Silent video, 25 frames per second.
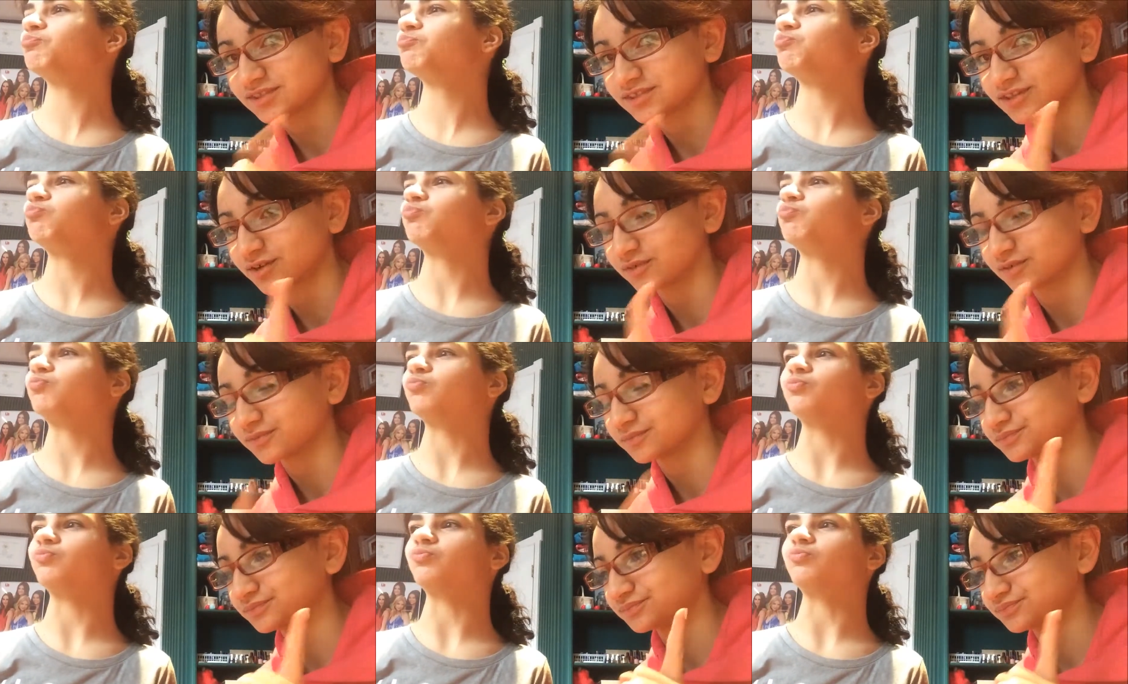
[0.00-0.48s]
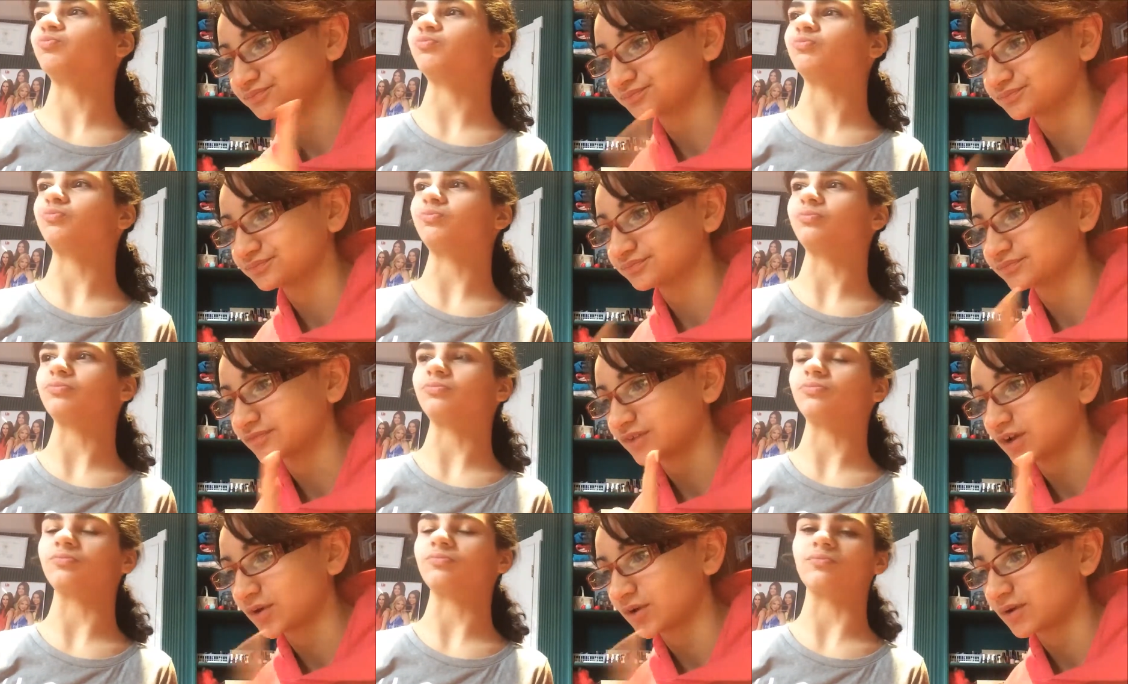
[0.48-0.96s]
Speaker 1: So,
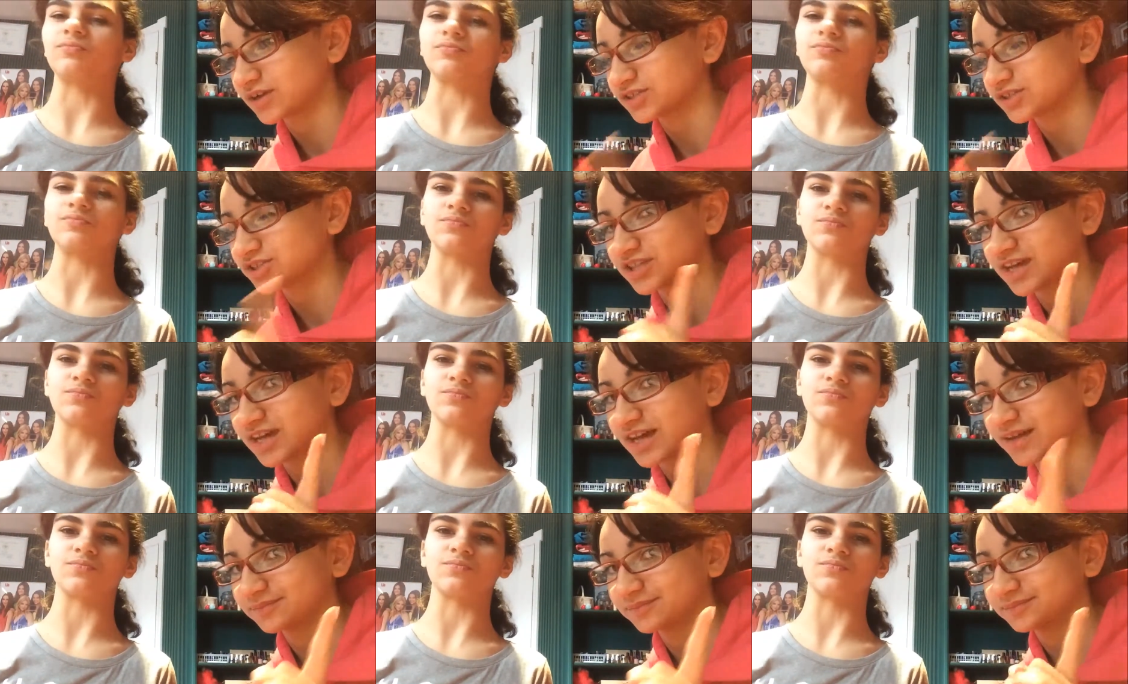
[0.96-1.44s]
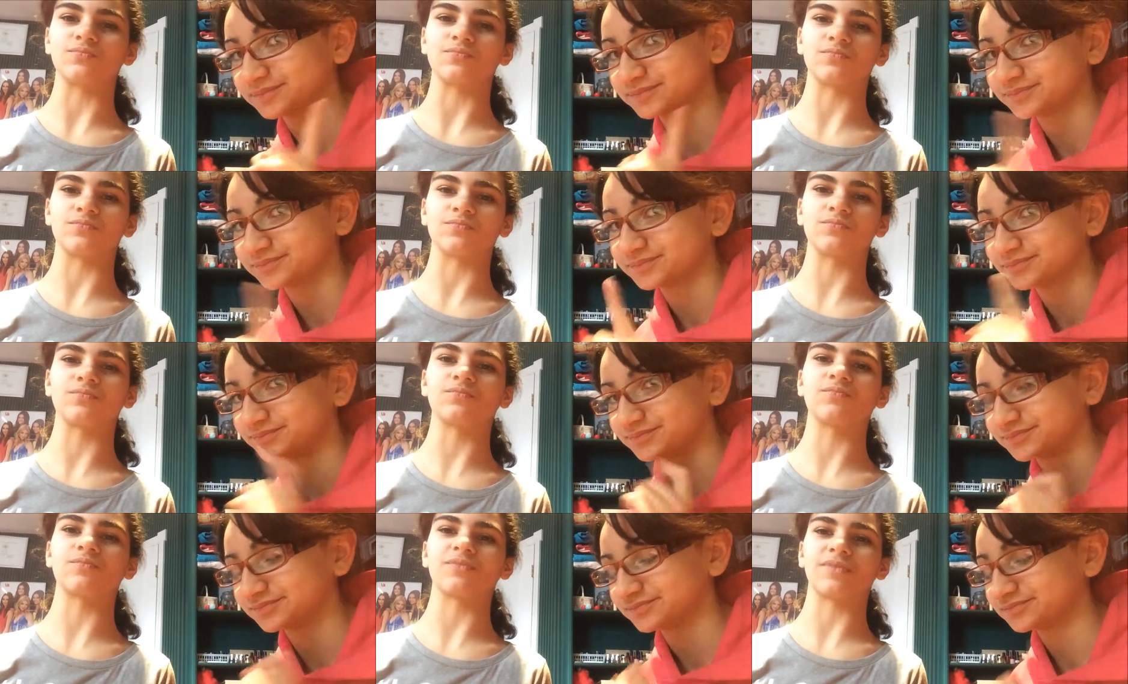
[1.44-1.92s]
go watch that.
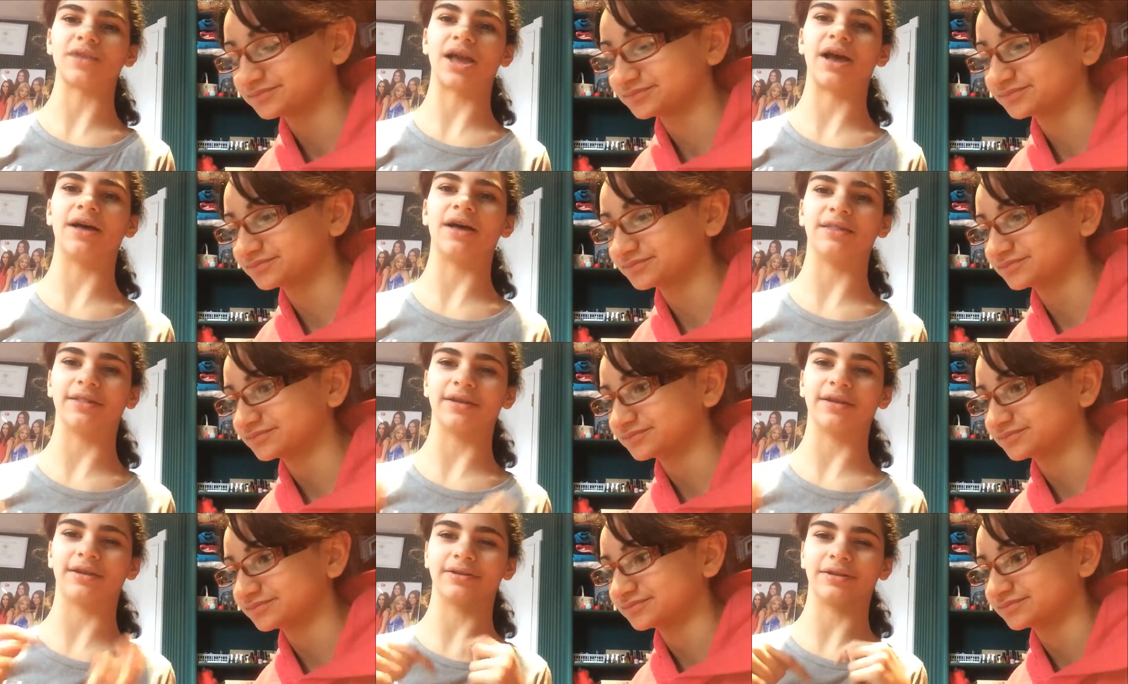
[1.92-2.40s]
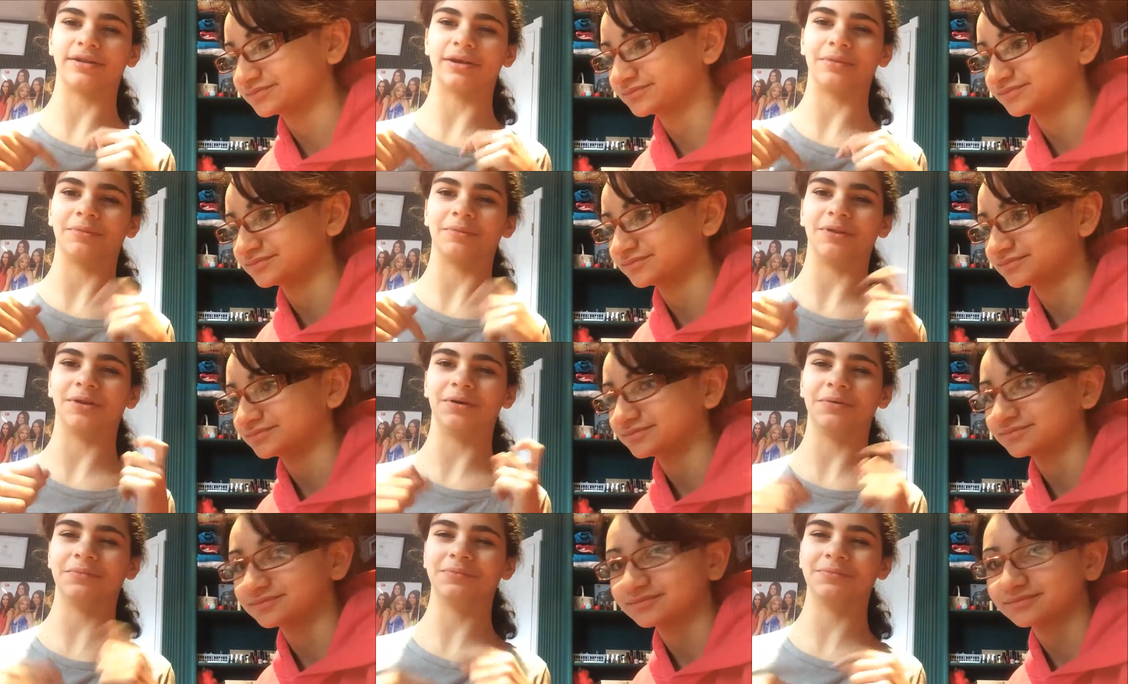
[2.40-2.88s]
I'll link it
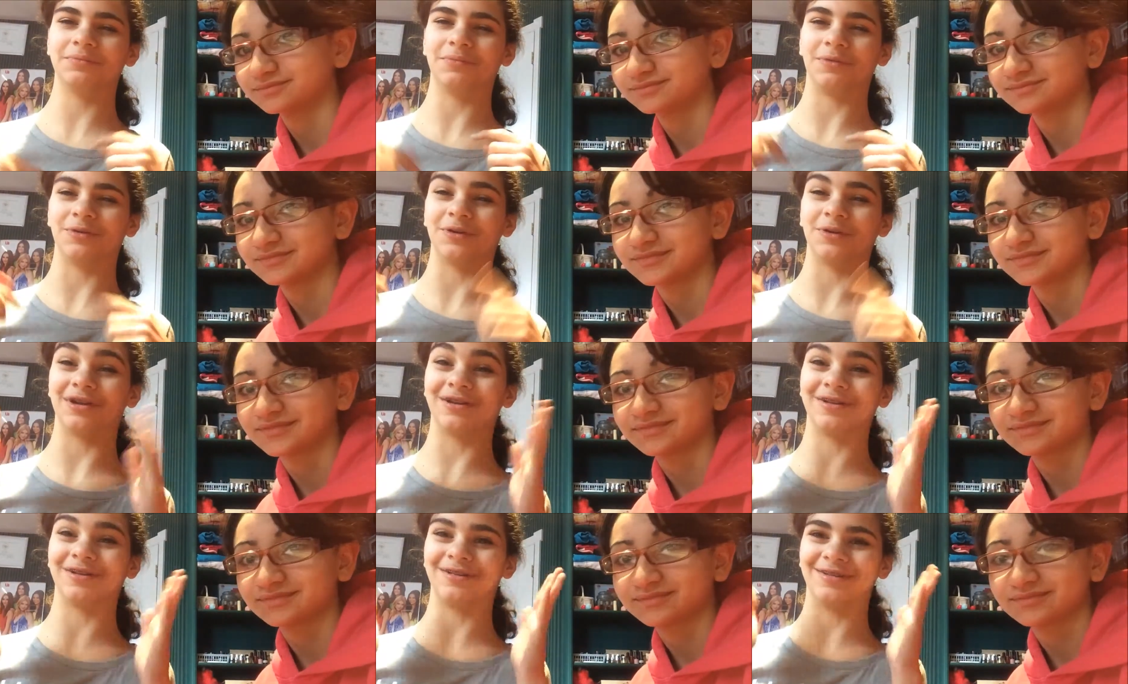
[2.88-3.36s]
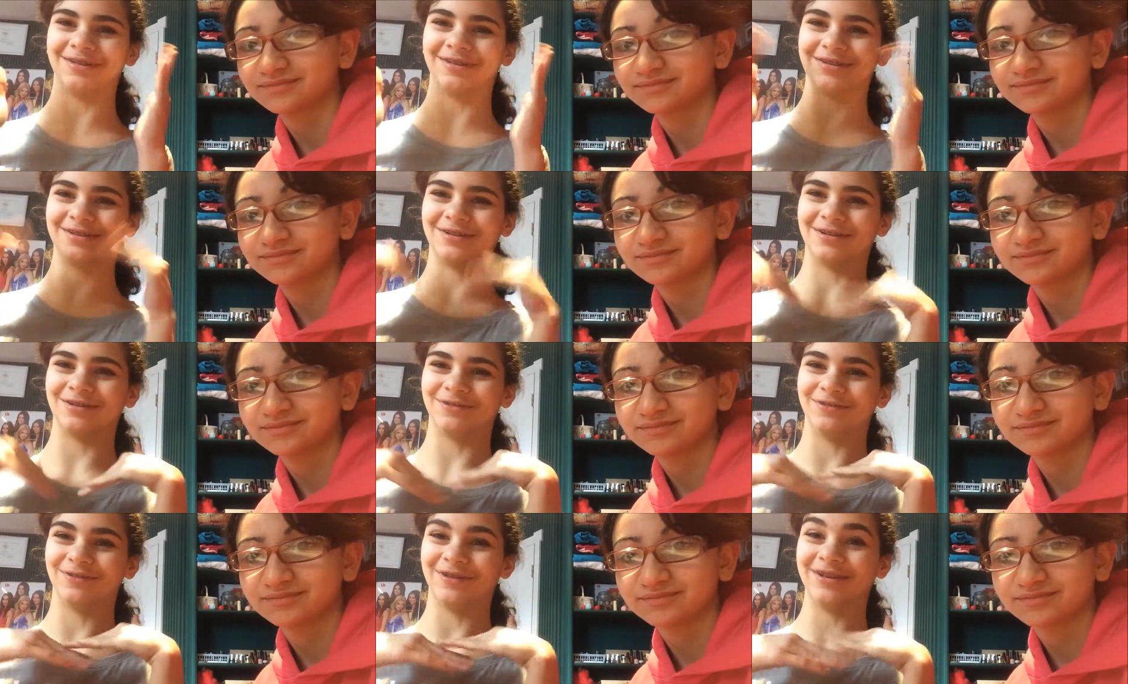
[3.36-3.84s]
down below, or you can
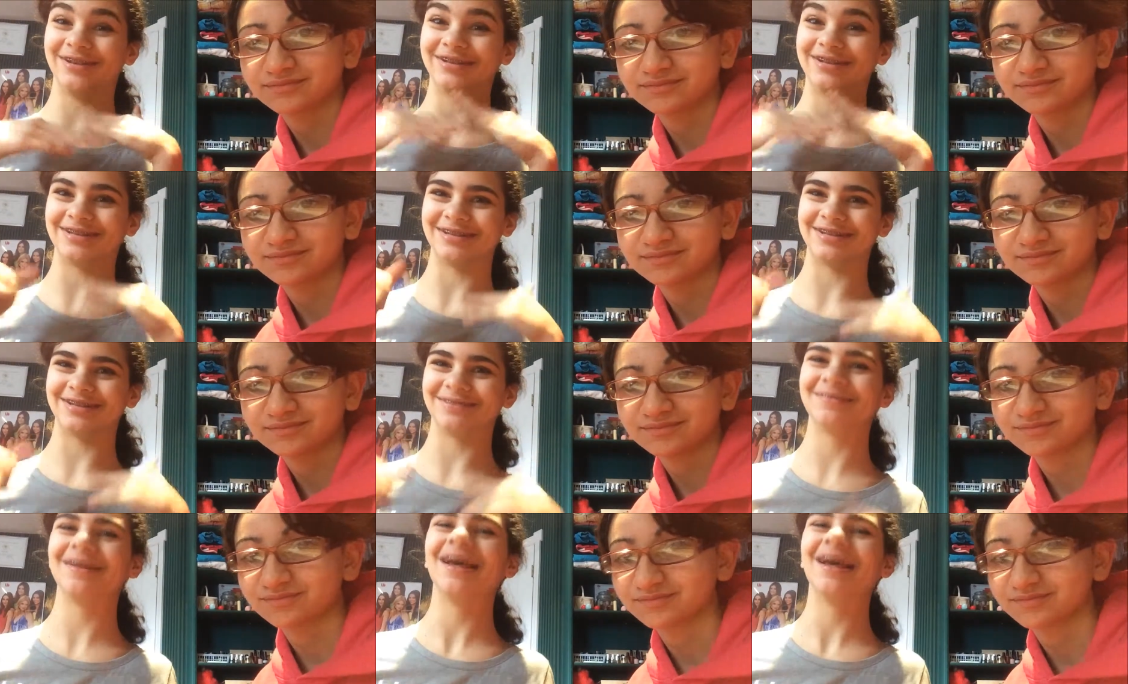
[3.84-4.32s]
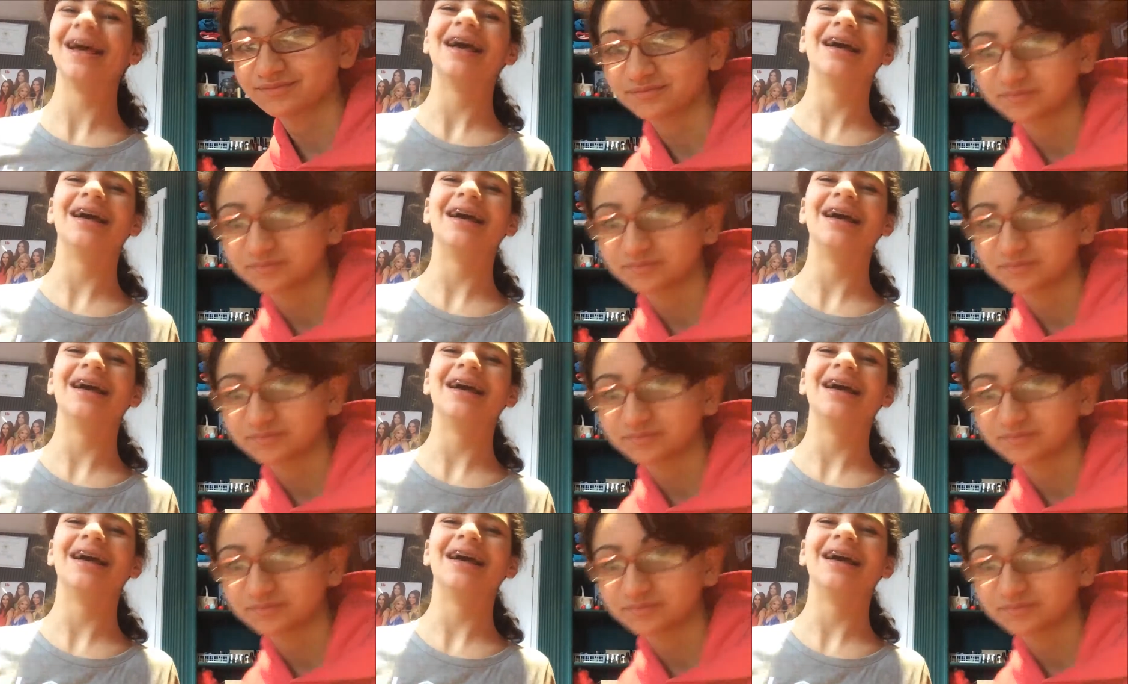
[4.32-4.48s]
click her face.